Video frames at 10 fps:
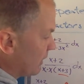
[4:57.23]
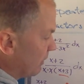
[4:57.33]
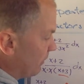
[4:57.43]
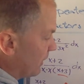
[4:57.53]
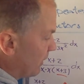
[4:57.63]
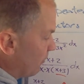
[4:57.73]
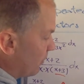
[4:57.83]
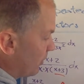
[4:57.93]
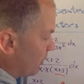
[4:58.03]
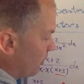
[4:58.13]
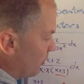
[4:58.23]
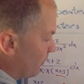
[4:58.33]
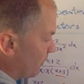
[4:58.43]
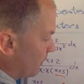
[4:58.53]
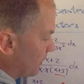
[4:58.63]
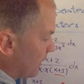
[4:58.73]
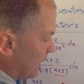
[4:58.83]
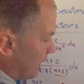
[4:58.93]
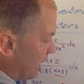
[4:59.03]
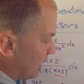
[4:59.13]
that we have 1 over
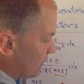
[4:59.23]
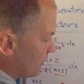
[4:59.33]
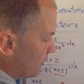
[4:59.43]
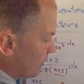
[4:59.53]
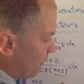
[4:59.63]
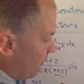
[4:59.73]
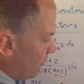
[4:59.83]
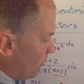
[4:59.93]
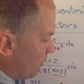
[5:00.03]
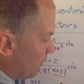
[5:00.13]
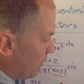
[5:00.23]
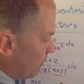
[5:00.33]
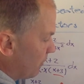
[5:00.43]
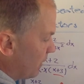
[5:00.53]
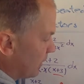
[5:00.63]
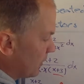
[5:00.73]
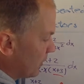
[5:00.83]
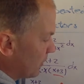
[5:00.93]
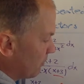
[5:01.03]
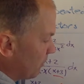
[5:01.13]
x to the fourth
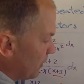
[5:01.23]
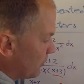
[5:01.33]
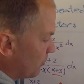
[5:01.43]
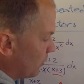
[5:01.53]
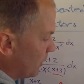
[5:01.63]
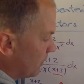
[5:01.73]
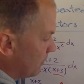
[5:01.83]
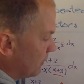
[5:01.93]
minus plus 1.